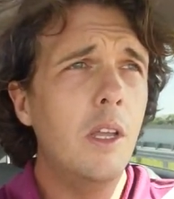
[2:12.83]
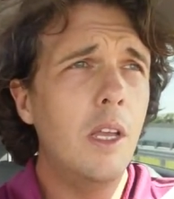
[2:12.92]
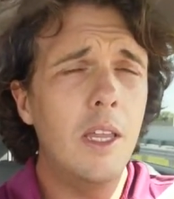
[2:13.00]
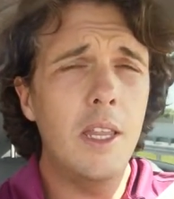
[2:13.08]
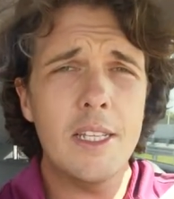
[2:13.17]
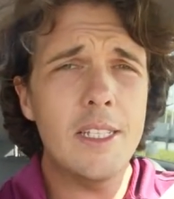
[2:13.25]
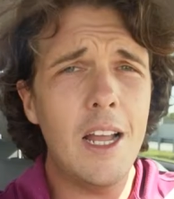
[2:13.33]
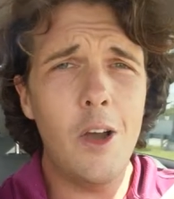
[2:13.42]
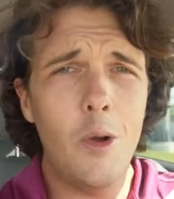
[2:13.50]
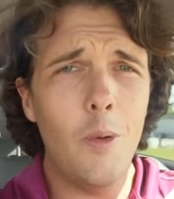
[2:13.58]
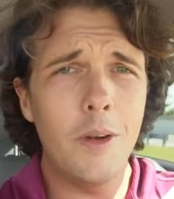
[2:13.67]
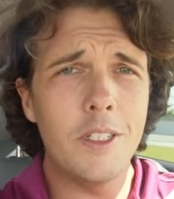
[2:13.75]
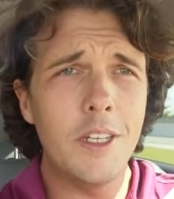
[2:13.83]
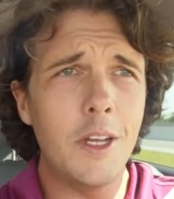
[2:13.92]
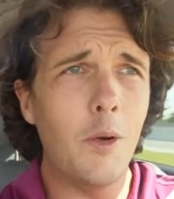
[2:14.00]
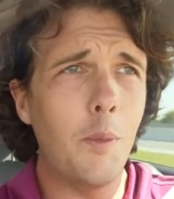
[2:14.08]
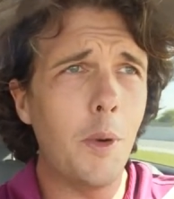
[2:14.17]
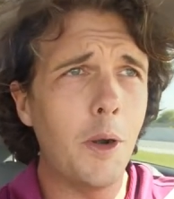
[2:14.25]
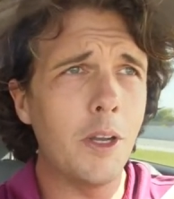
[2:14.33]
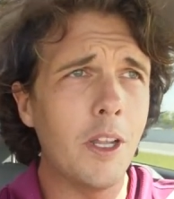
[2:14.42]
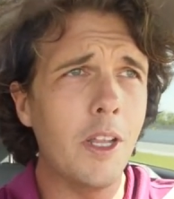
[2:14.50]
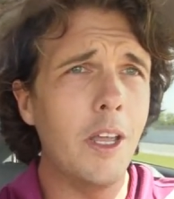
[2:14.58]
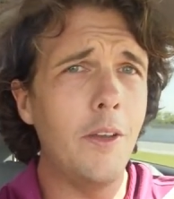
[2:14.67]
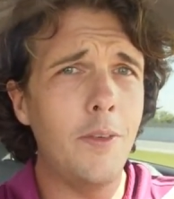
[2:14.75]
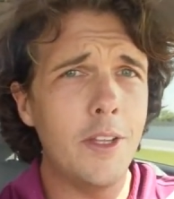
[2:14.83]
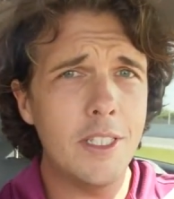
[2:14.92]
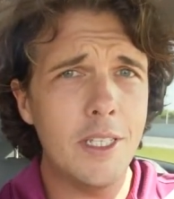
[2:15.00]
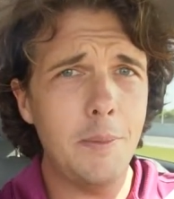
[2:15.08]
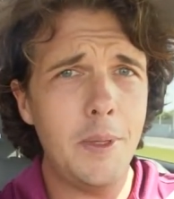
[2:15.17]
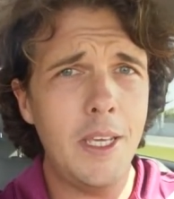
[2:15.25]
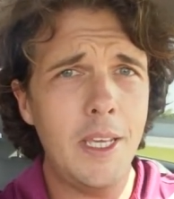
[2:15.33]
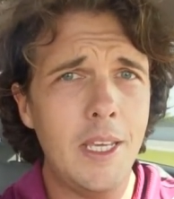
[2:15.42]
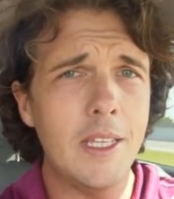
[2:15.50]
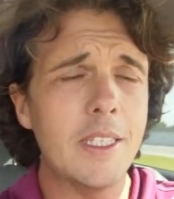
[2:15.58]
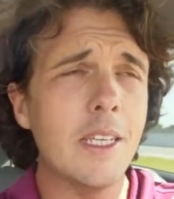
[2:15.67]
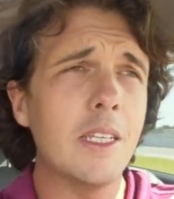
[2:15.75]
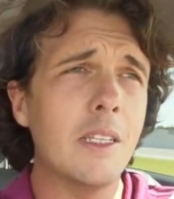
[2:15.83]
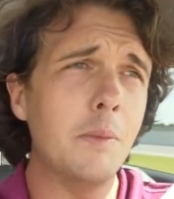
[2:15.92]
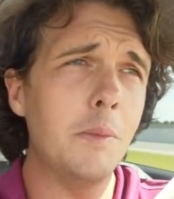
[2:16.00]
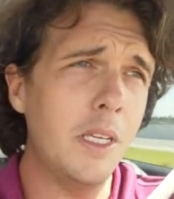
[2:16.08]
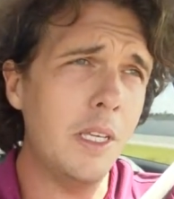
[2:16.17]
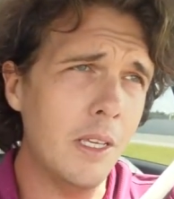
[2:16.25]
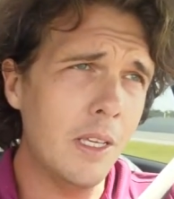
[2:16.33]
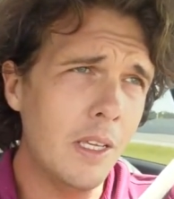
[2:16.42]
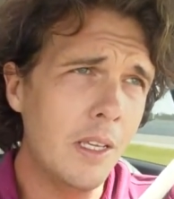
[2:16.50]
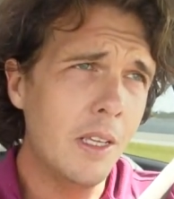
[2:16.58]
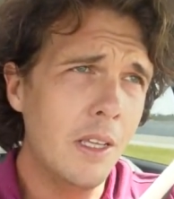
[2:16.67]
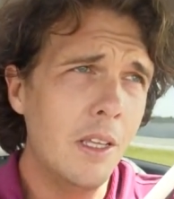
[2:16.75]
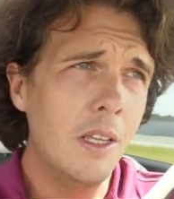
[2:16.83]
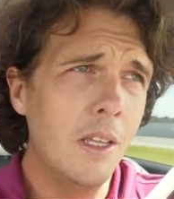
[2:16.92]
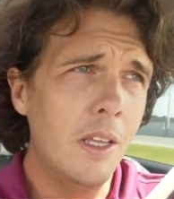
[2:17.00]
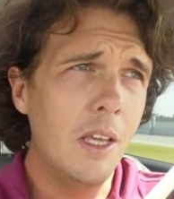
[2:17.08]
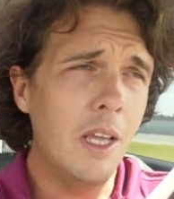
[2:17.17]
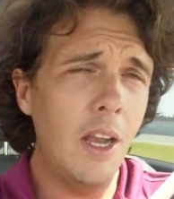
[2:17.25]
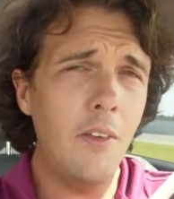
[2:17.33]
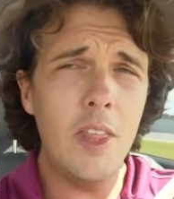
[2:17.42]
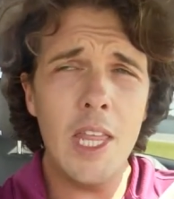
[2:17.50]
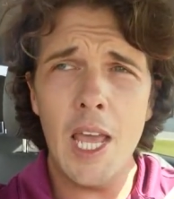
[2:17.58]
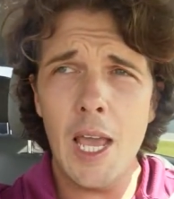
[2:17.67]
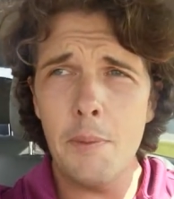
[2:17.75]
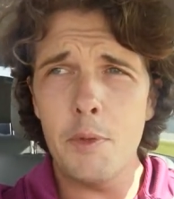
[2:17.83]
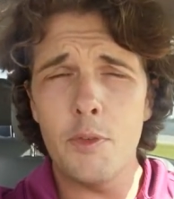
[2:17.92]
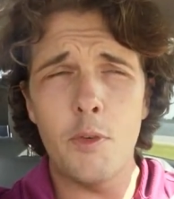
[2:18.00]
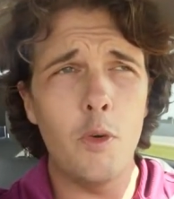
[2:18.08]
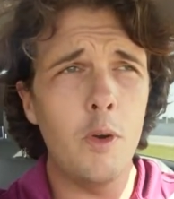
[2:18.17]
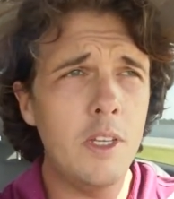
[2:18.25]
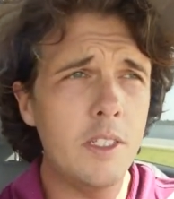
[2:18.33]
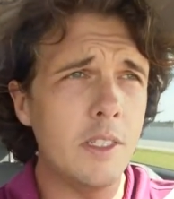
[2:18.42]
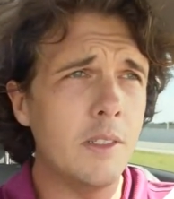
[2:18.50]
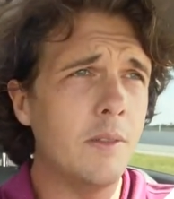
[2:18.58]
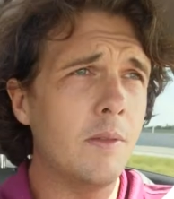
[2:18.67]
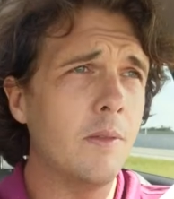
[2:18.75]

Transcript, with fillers: And that's not how it works in network marketing. If it's to be, it's up to me. And everything happens for a reason.